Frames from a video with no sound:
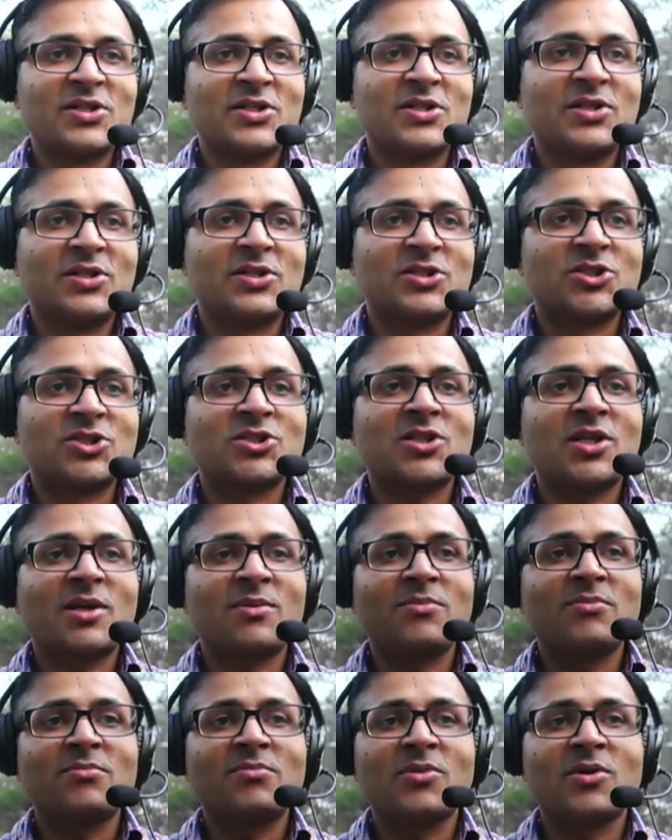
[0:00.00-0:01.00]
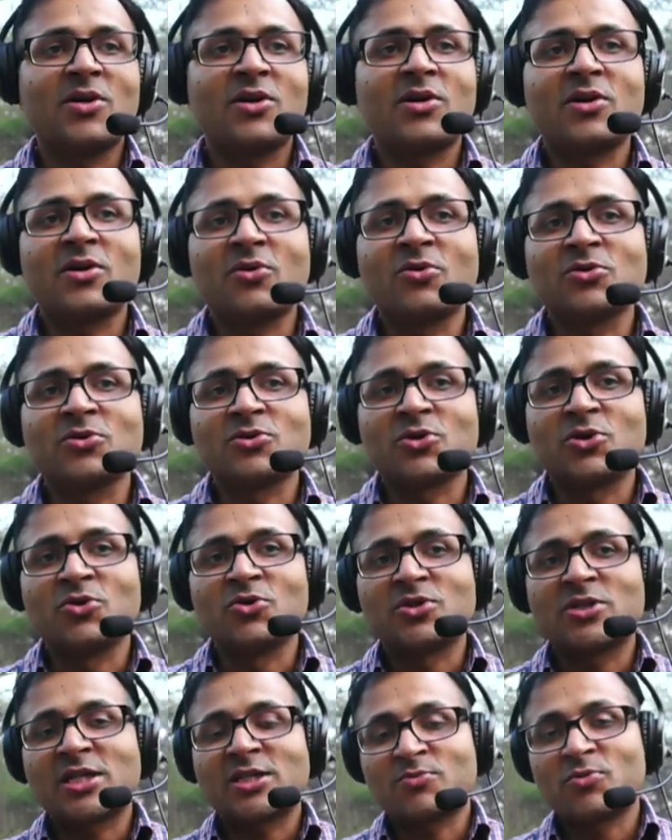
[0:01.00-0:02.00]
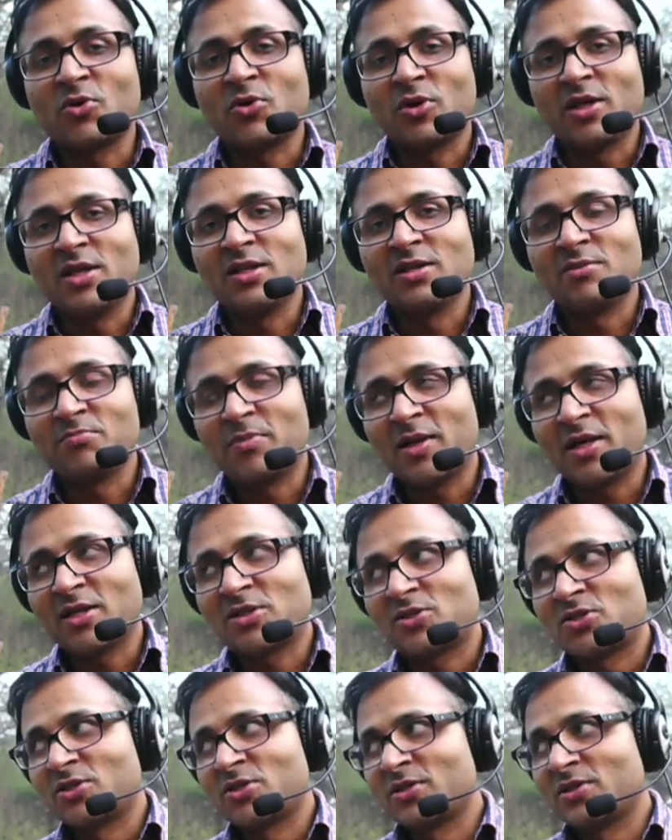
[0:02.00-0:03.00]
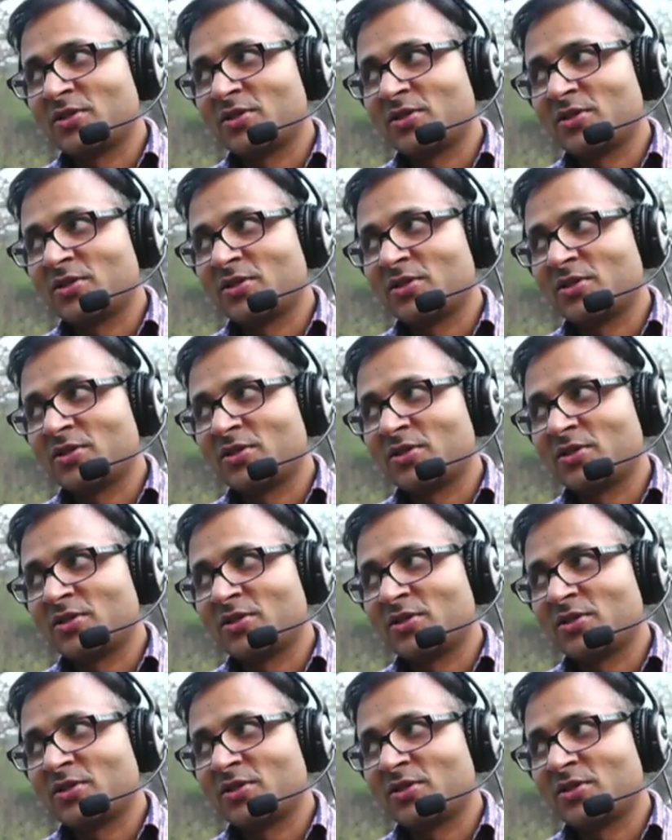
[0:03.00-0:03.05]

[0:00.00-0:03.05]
Some are also used as plural, but